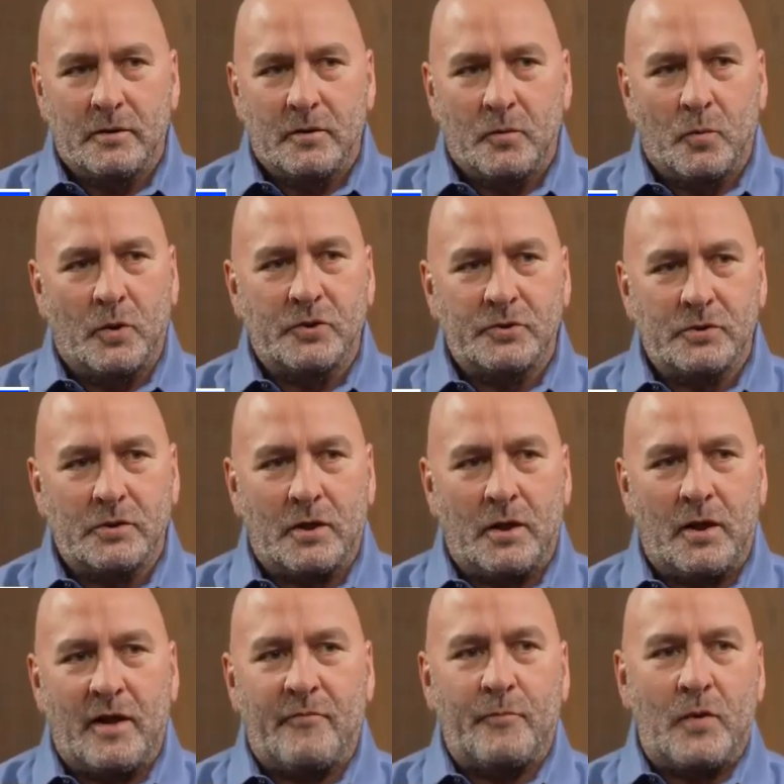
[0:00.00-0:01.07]
was an
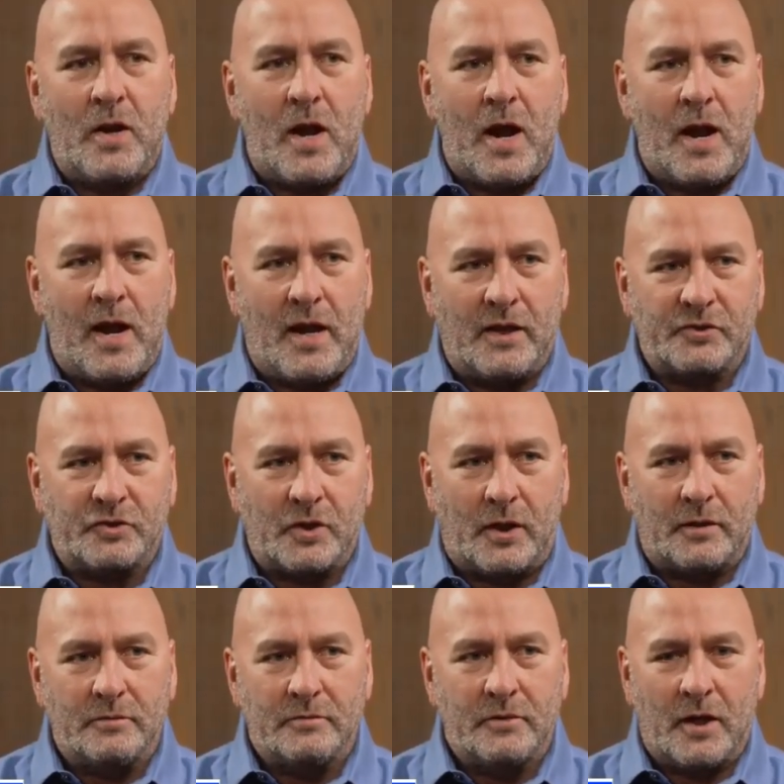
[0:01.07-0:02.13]
FBI asset
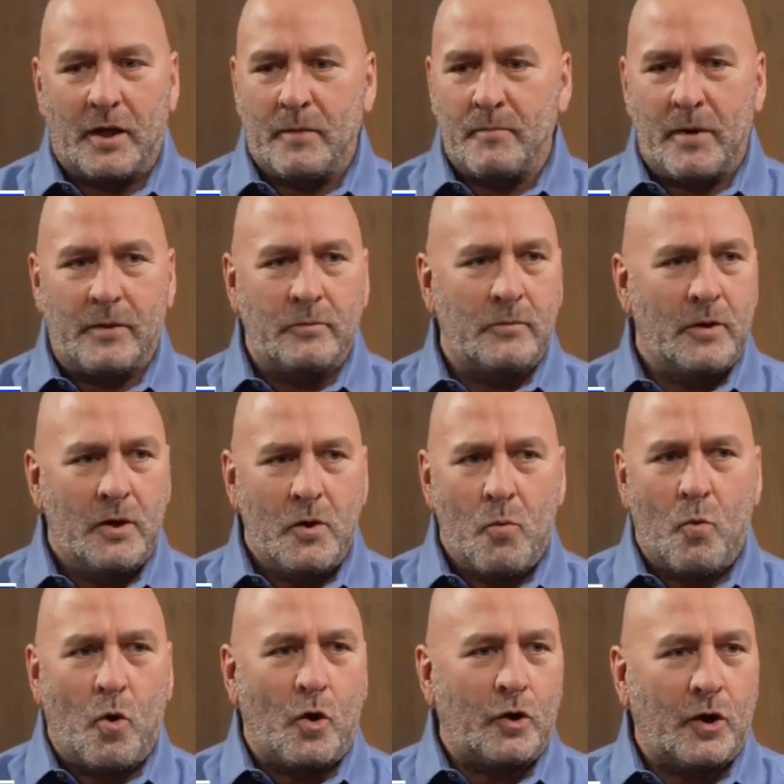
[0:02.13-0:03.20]
that had been
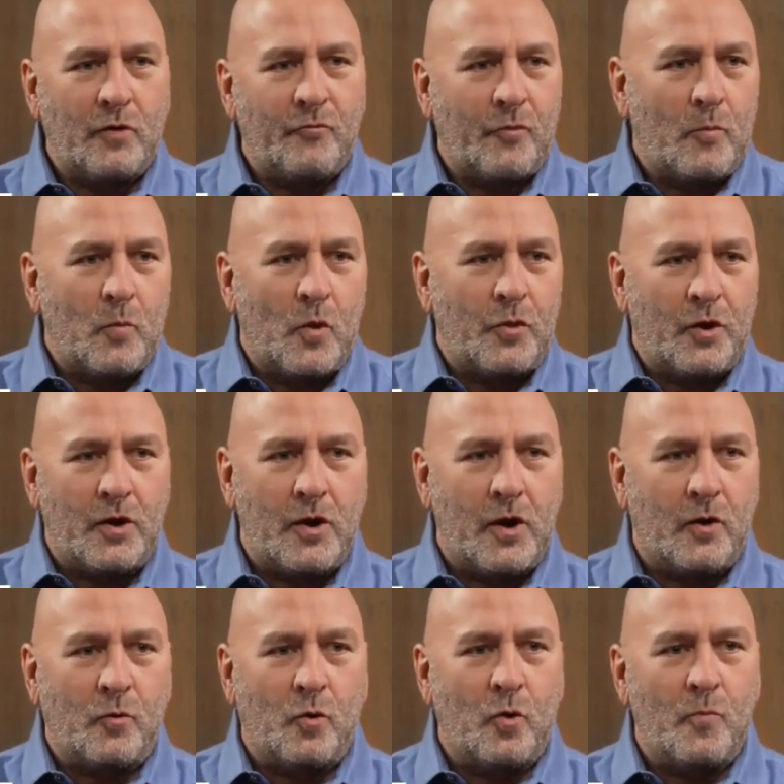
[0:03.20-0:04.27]
working from within their
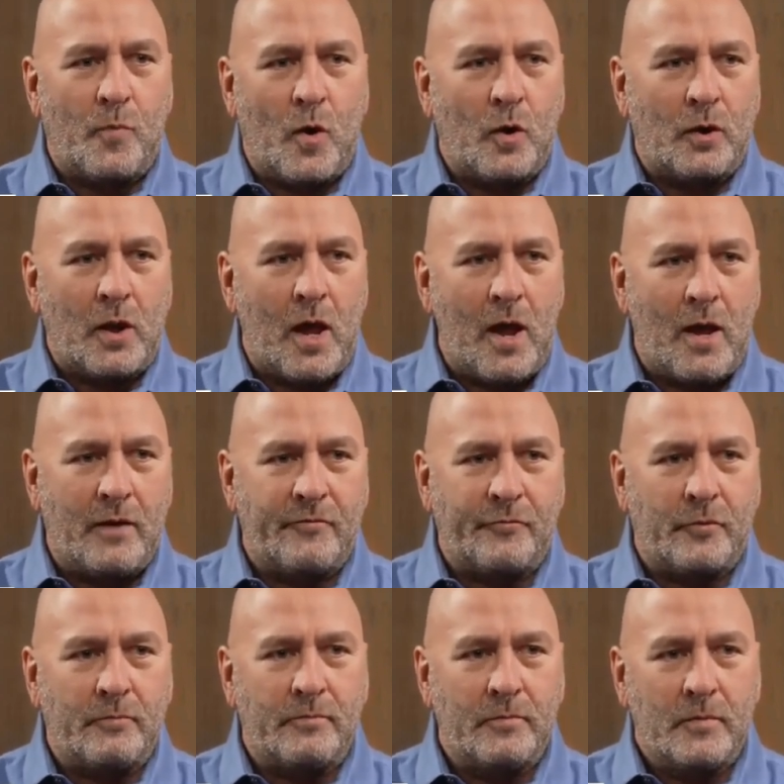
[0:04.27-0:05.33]
group online
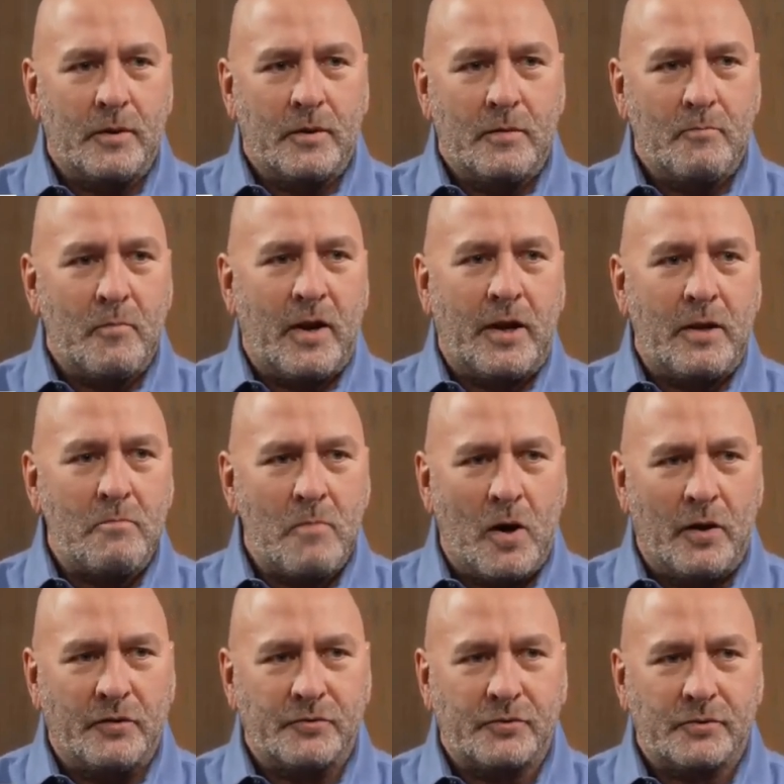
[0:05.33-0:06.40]
for many
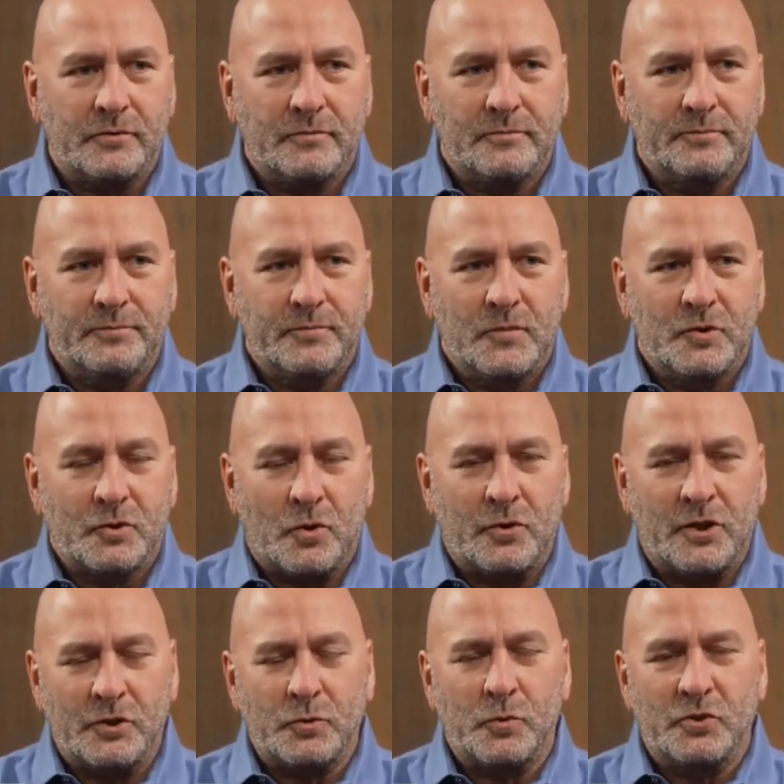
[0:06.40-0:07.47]
months. So
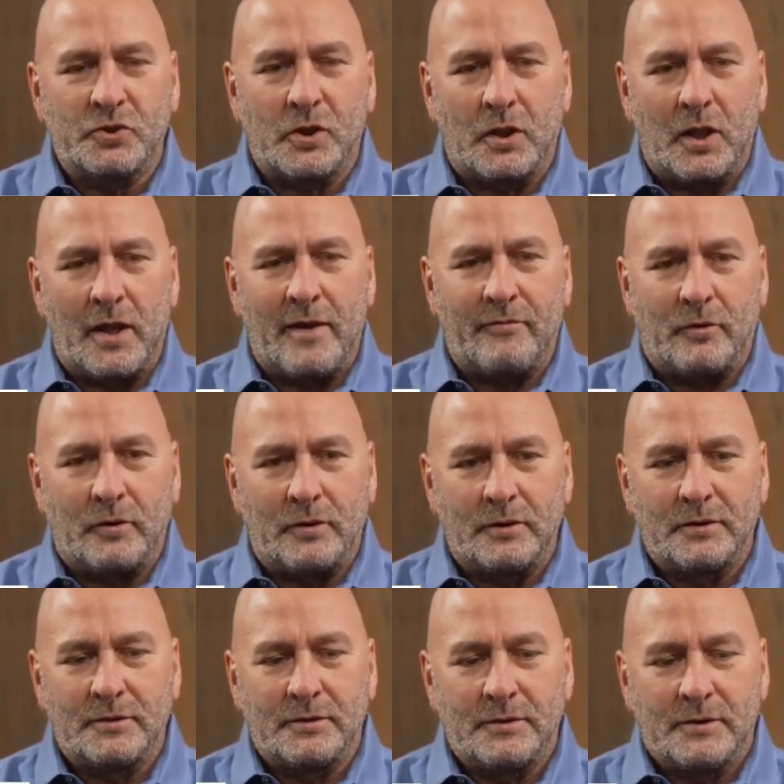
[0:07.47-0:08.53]
this was the level
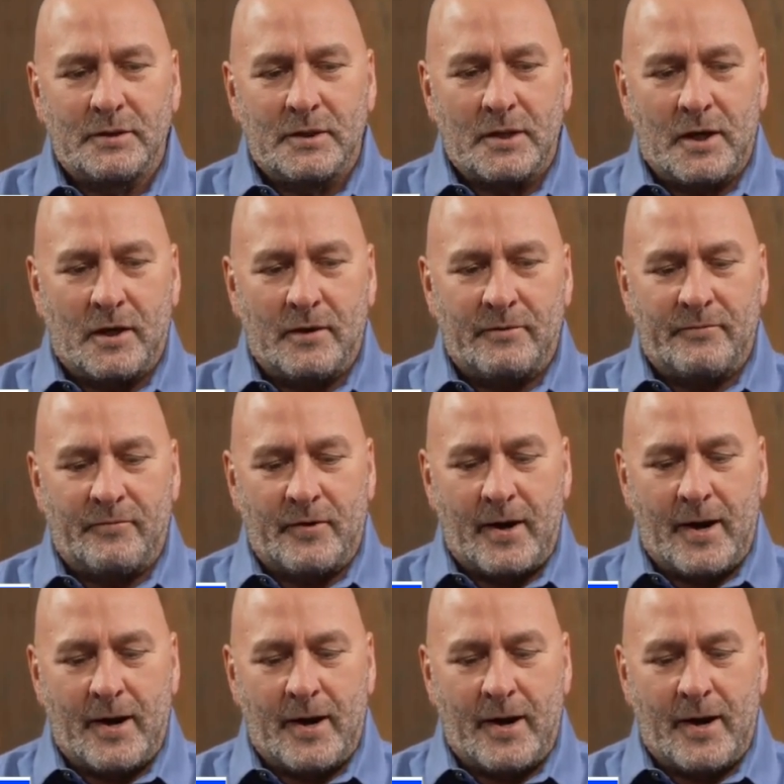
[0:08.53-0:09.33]
of